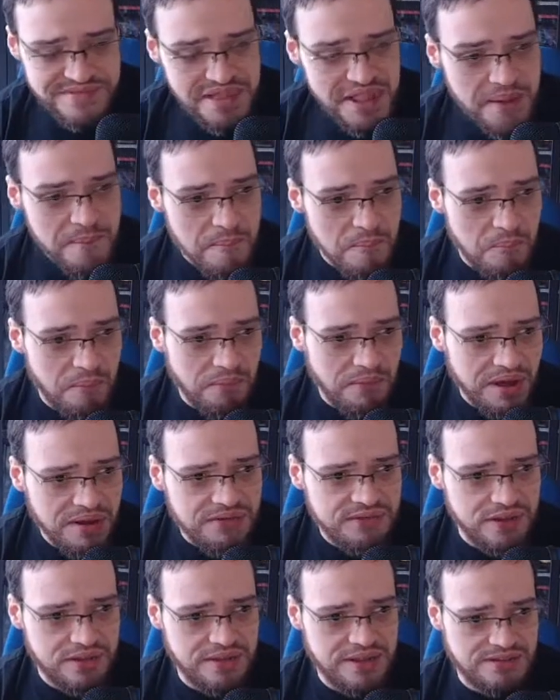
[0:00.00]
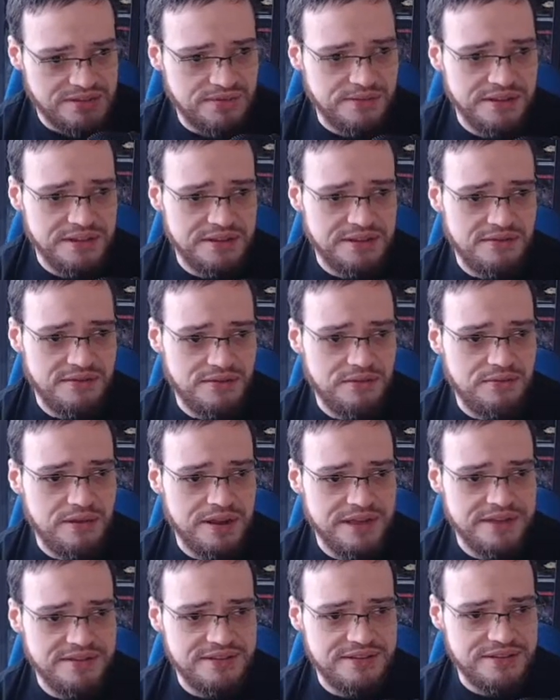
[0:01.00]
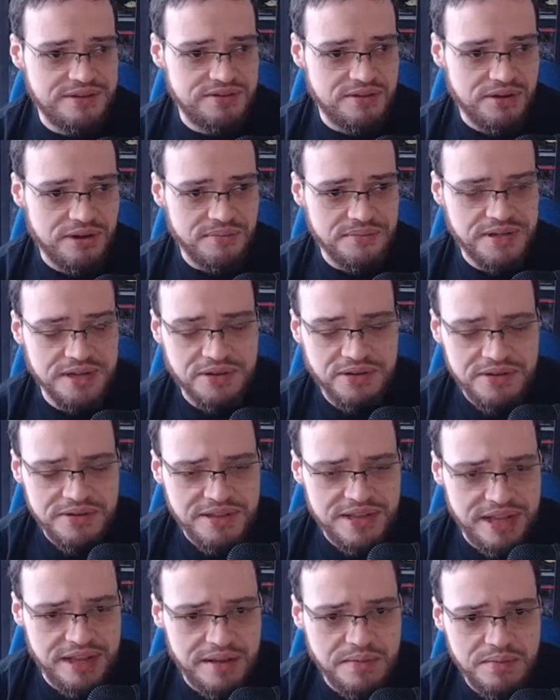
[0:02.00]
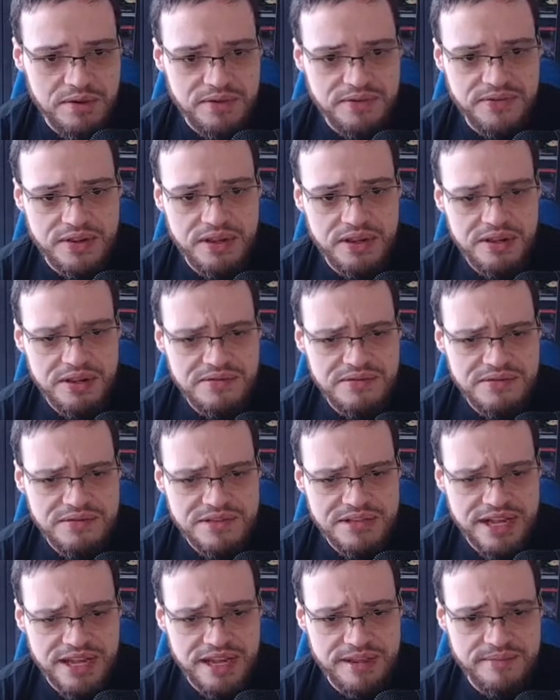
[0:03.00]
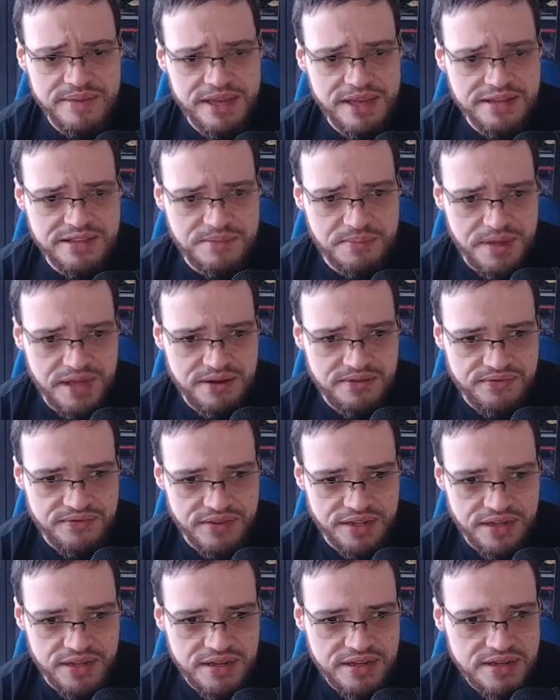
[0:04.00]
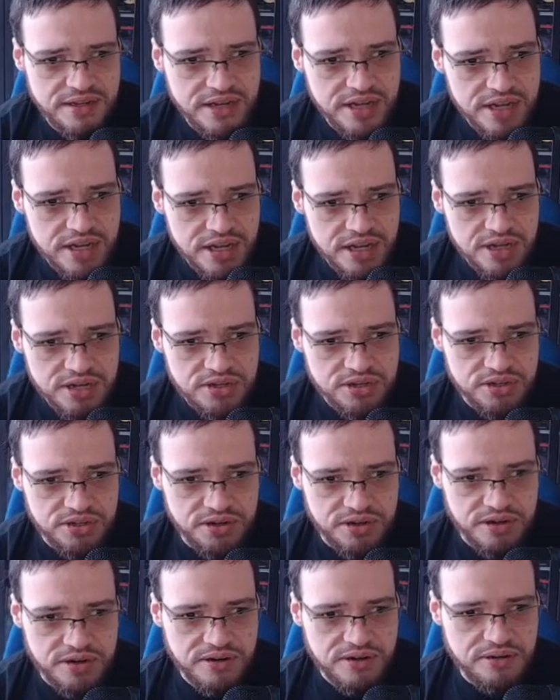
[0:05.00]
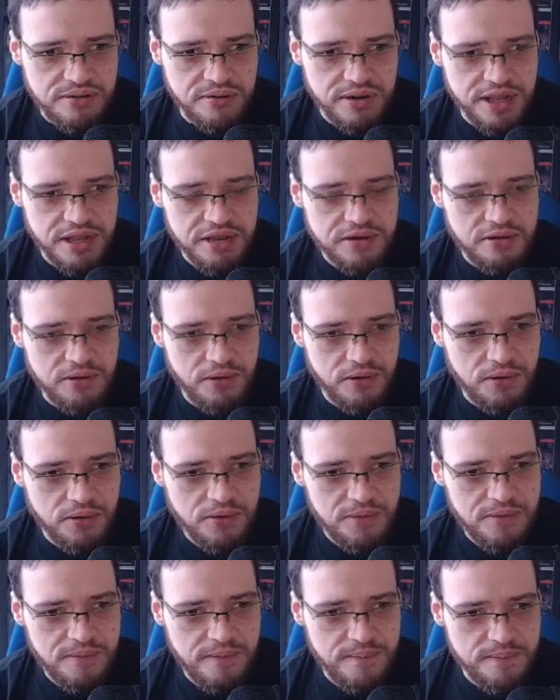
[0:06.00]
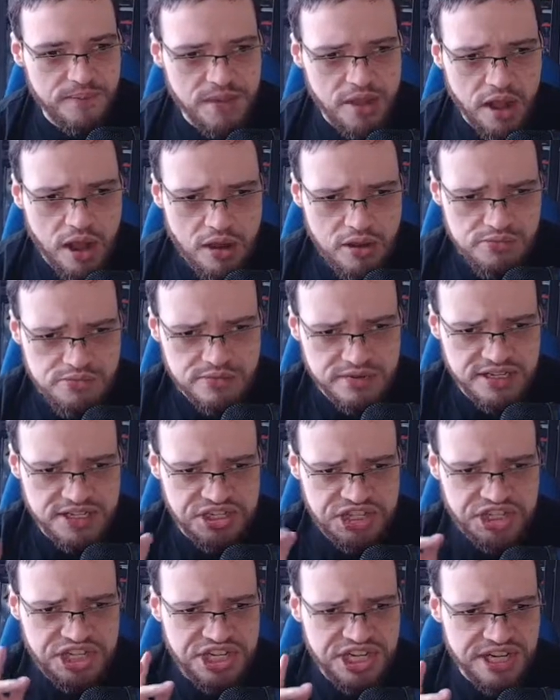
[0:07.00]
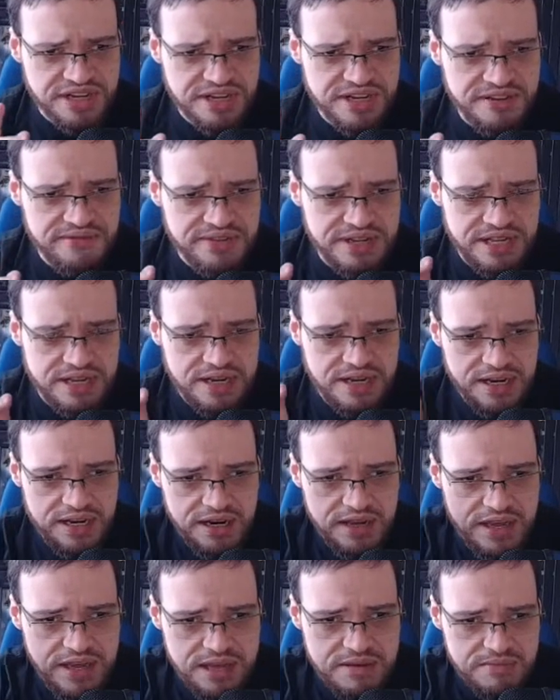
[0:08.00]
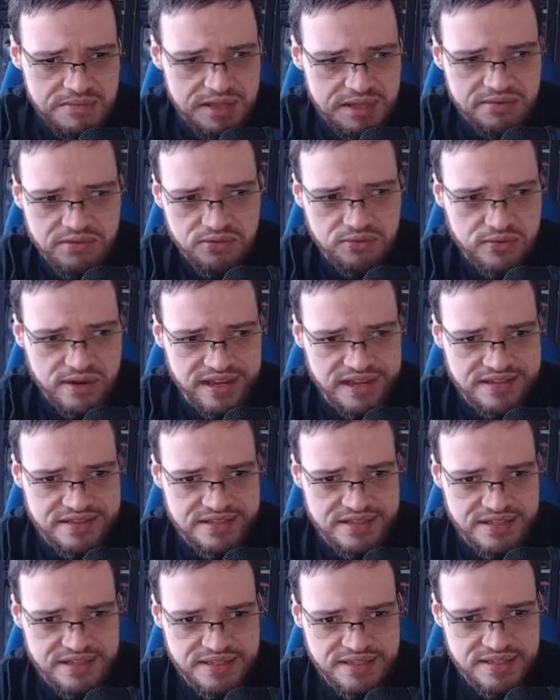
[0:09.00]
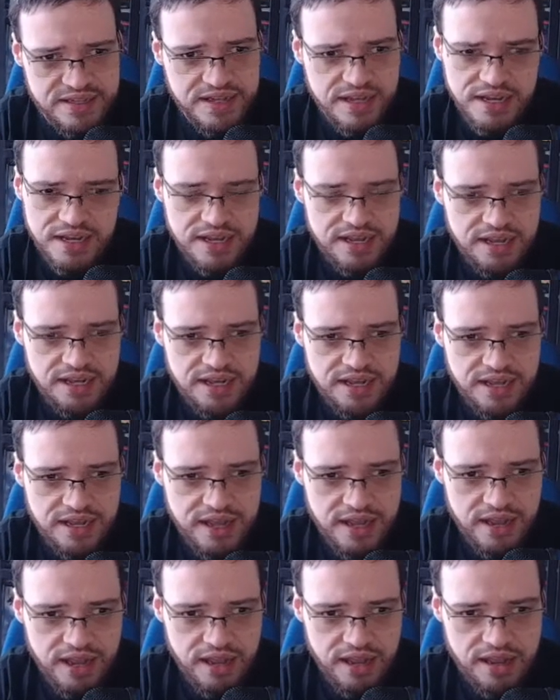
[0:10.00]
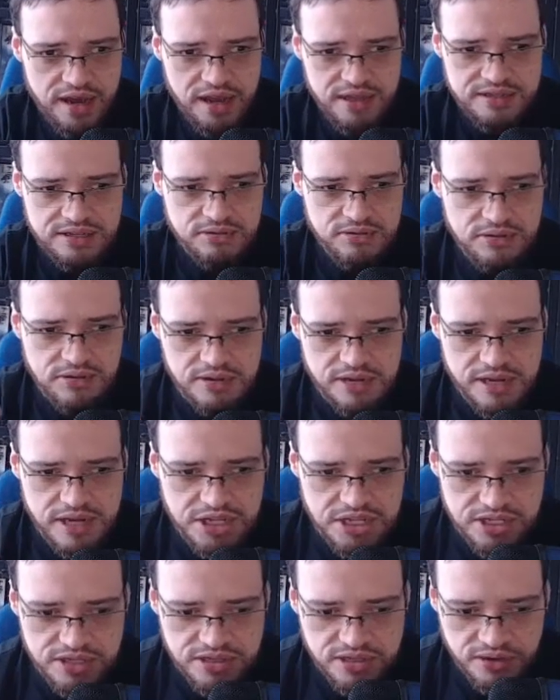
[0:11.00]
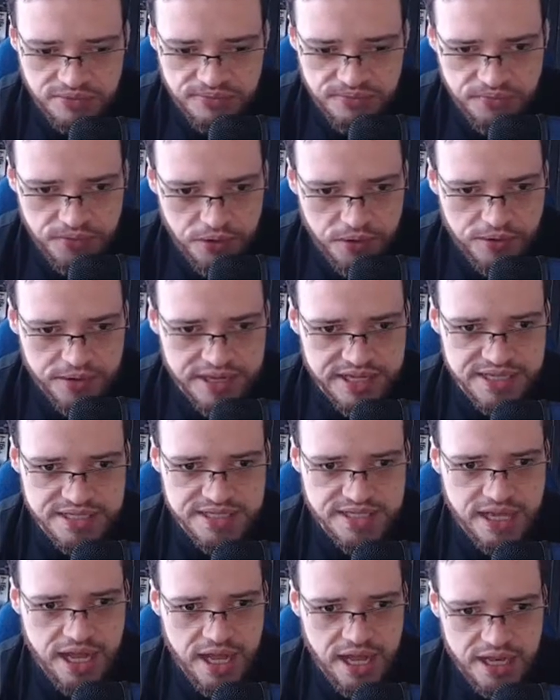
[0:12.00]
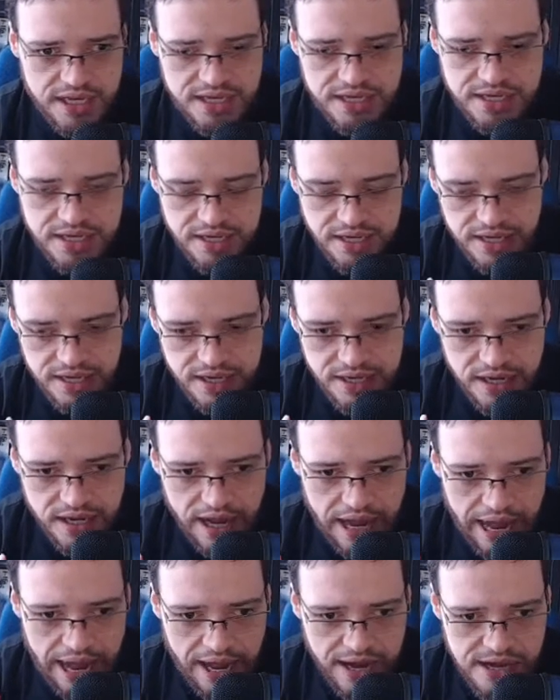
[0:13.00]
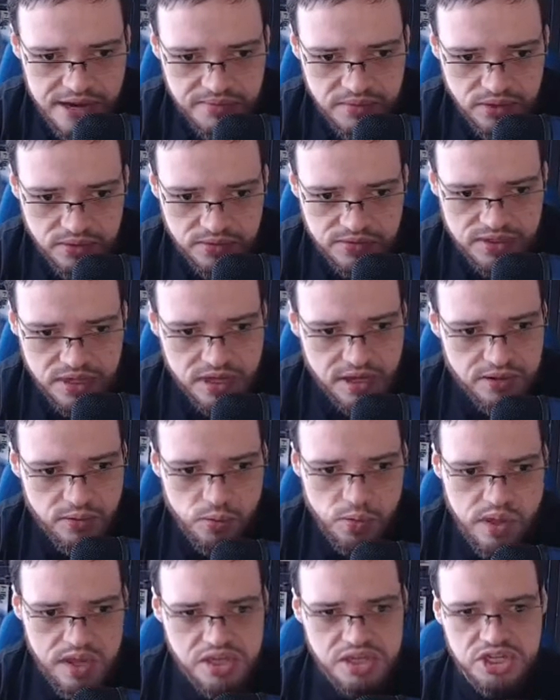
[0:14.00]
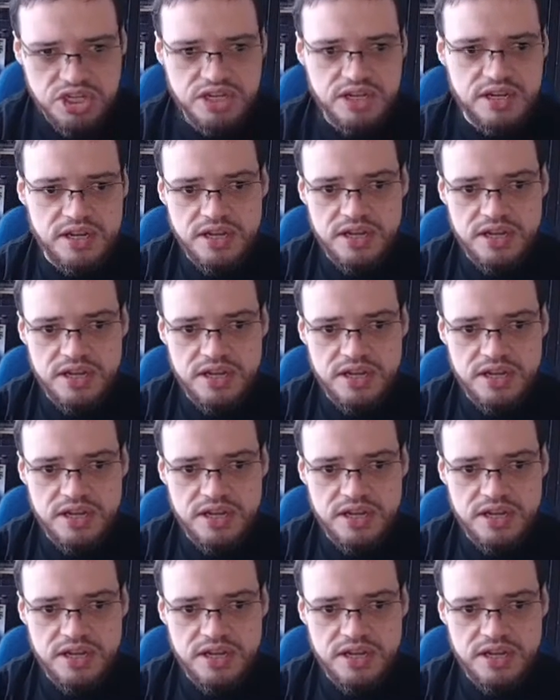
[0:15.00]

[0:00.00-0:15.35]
Marvel has quietly dropped the codename of a longtime X-Men villain, John Gray Crow. Holy shit, even the name is racist. It has connotations of furries and animals, which